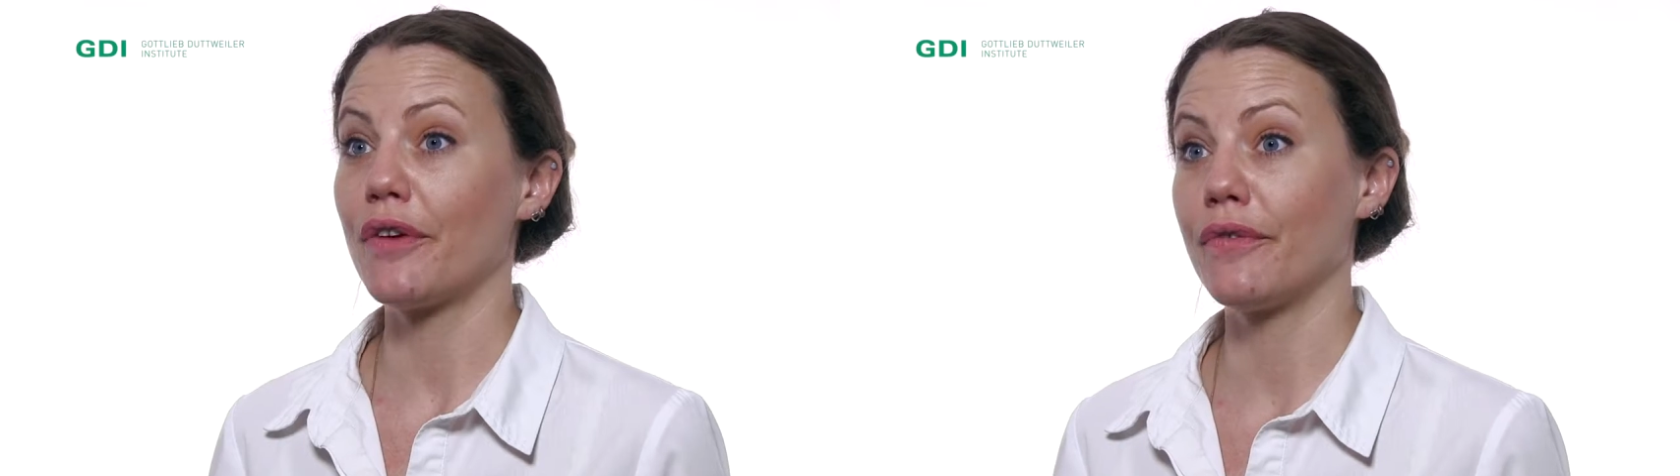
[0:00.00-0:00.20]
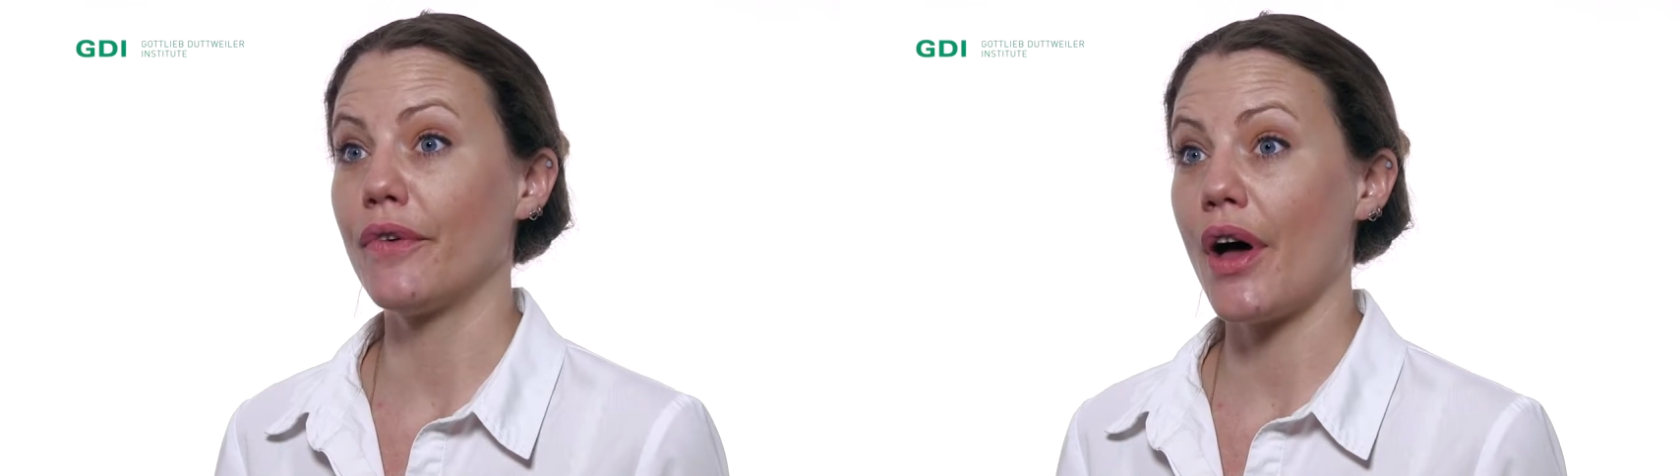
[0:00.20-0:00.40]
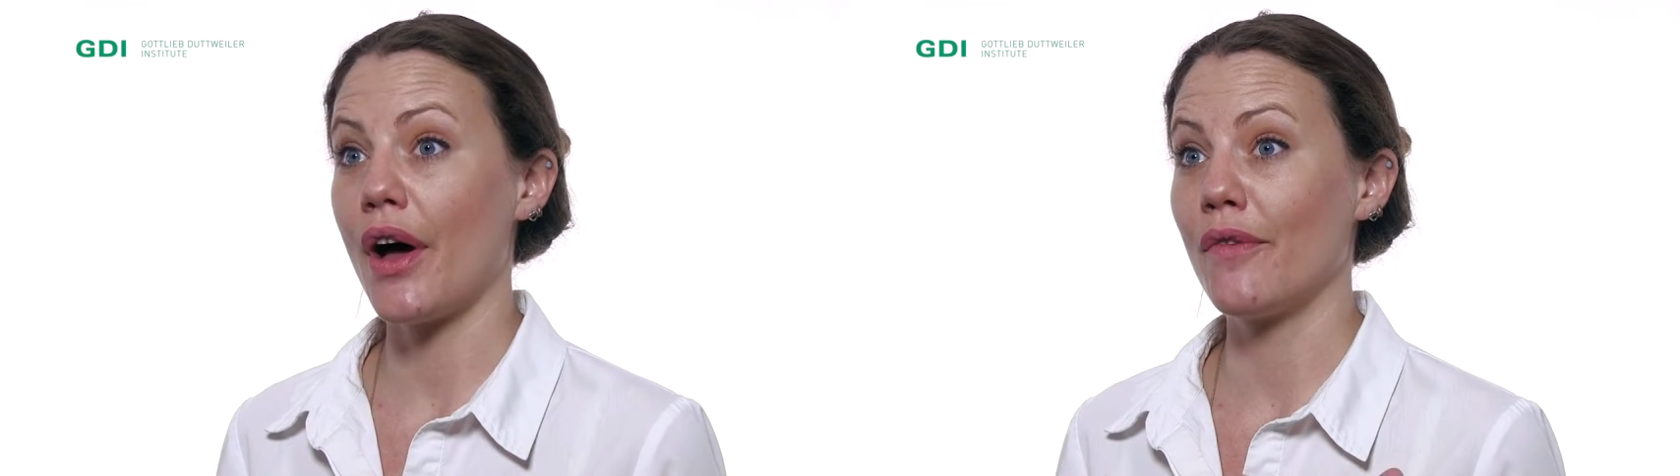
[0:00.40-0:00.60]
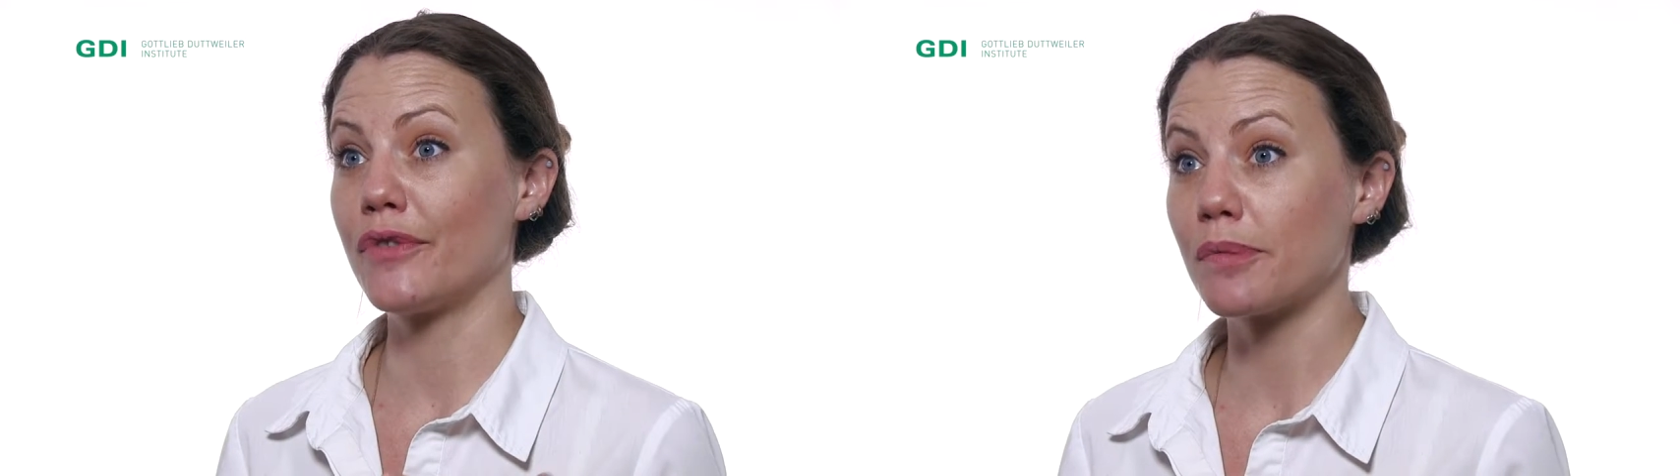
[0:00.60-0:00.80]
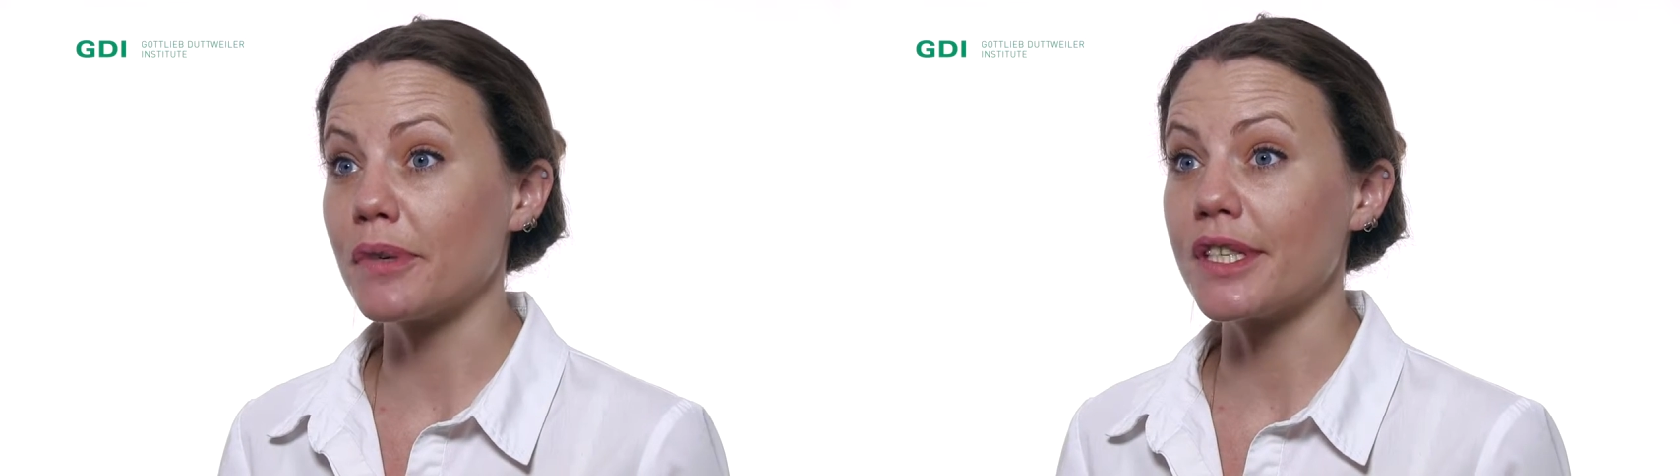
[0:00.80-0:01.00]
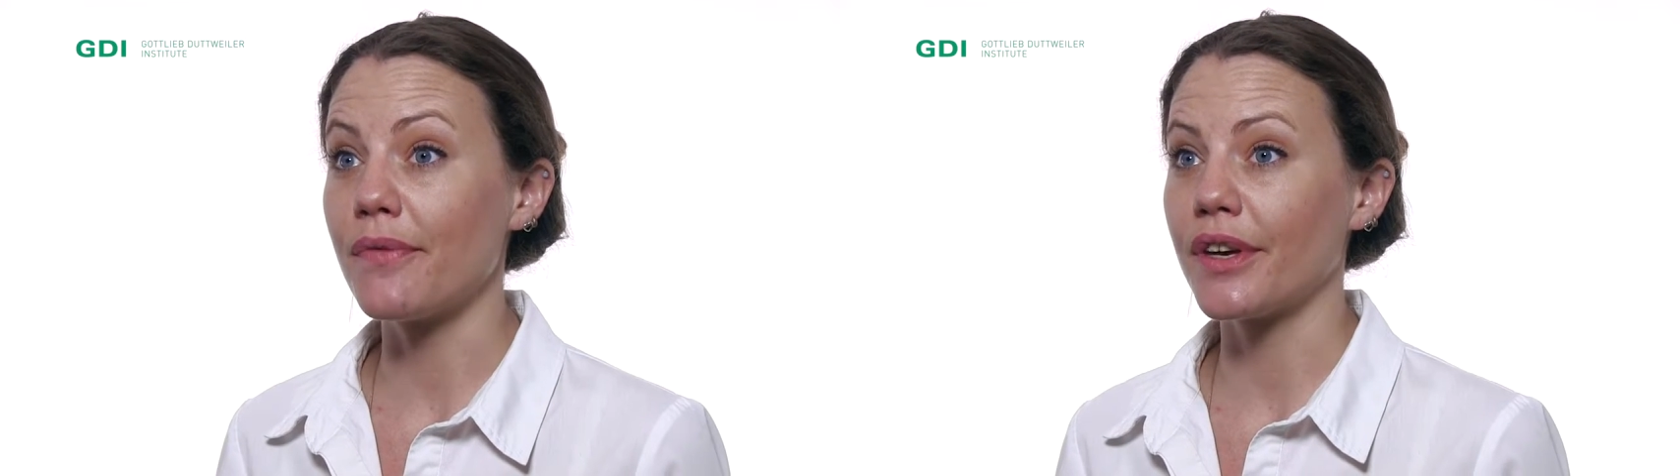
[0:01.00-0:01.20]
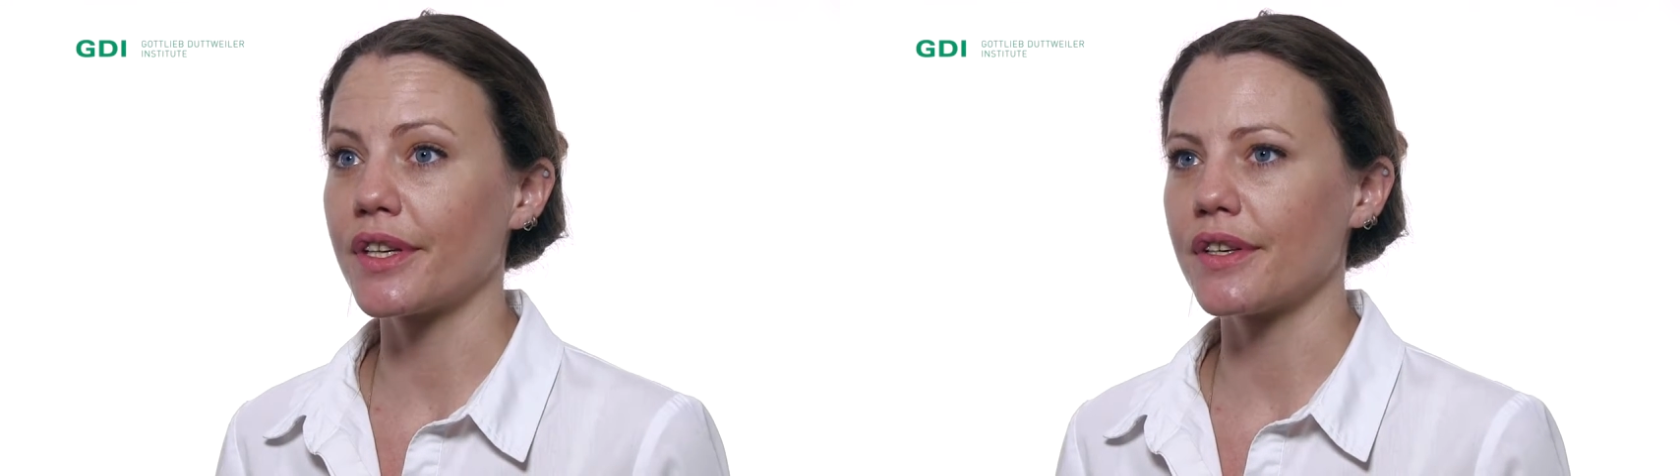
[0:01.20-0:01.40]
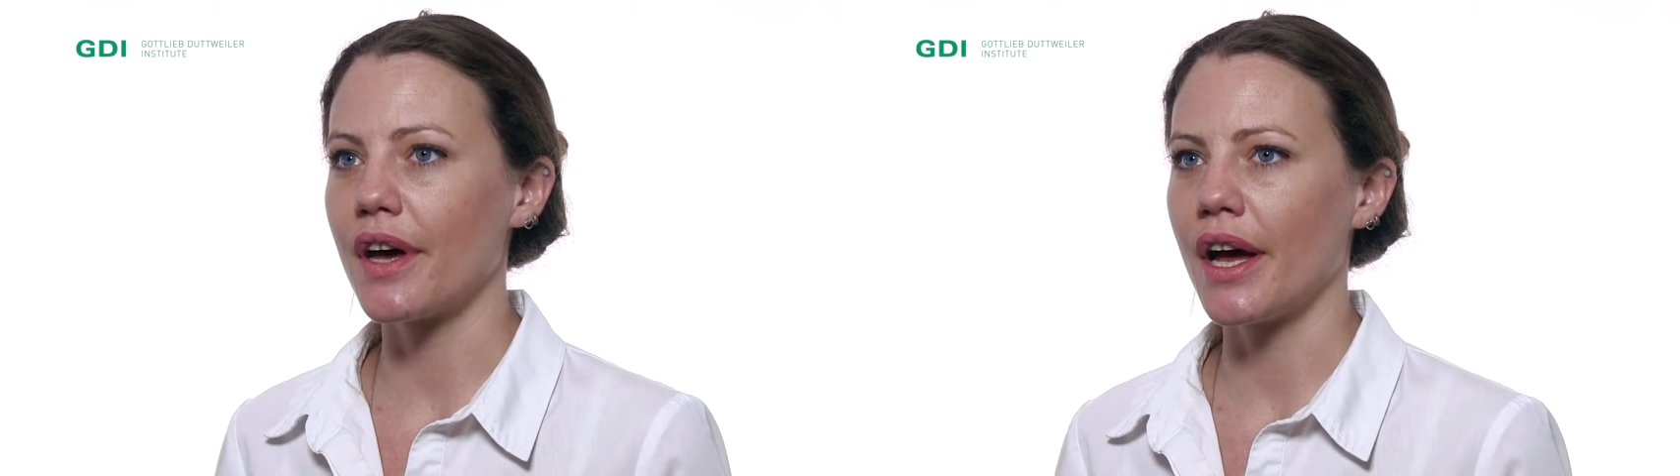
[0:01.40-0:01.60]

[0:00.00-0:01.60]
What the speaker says: have of specific